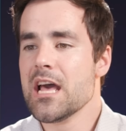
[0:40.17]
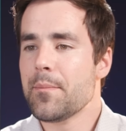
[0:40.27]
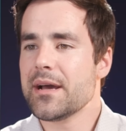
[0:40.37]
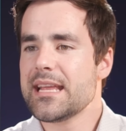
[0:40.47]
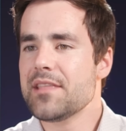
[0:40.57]

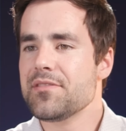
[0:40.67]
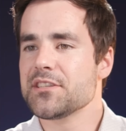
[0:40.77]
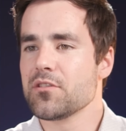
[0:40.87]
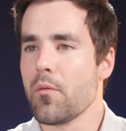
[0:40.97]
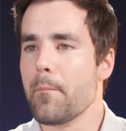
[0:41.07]
but in
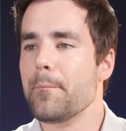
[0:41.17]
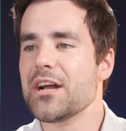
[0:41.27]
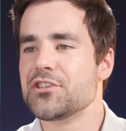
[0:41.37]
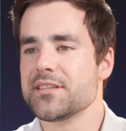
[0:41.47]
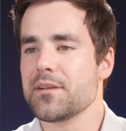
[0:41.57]
this little
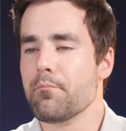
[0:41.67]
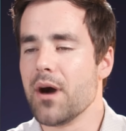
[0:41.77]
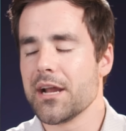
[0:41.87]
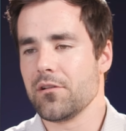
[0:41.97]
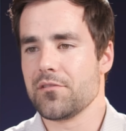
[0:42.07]
budget
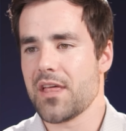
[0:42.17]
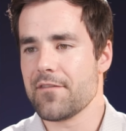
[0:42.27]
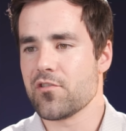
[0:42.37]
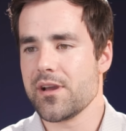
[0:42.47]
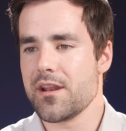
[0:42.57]
modeler that
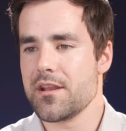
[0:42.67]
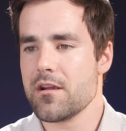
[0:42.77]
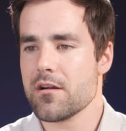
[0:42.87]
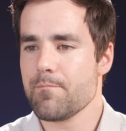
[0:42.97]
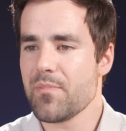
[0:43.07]
I've created
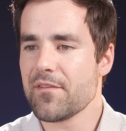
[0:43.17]
here,